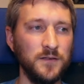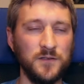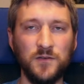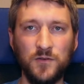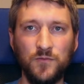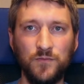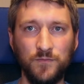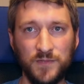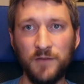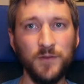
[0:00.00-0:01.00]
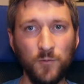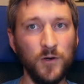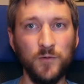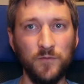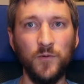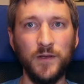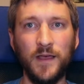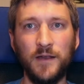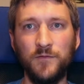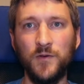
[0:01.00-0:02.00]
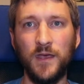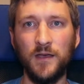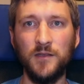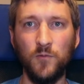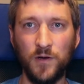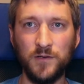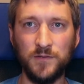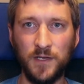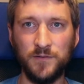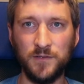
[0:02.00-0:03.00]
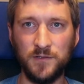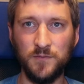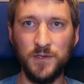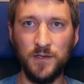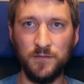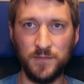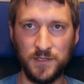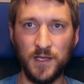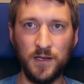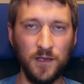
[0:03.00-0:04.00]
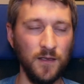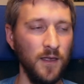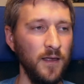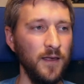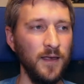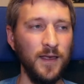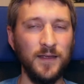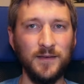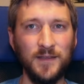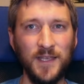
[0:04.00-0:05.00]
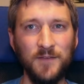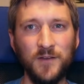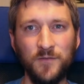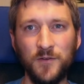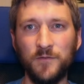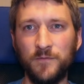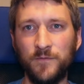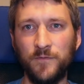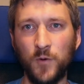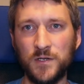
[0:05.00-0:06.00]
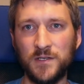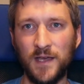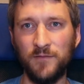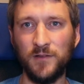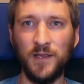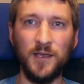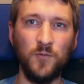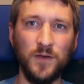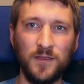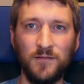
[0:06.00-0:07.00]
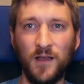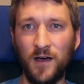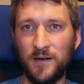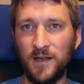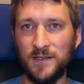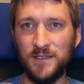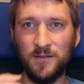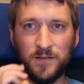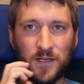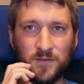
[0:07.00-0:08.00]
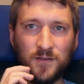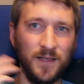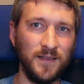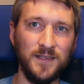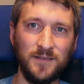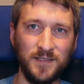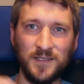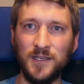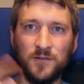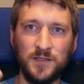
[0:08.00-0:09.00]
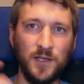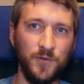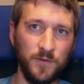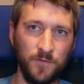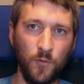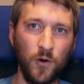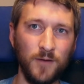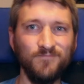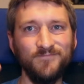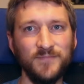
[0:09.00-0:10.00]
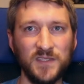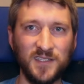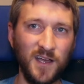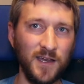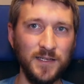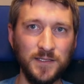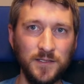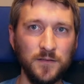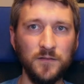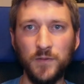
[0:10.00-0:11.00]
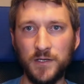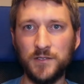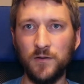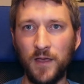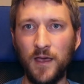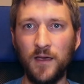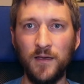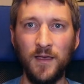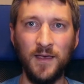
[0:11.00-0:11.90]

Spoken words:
So you definitely want to avoid that if you can. You want your delta to be steady. And even if you're forced to have a link with not an ideal delta, like let's say you're at delta 4, it's not ideal, but it's okay.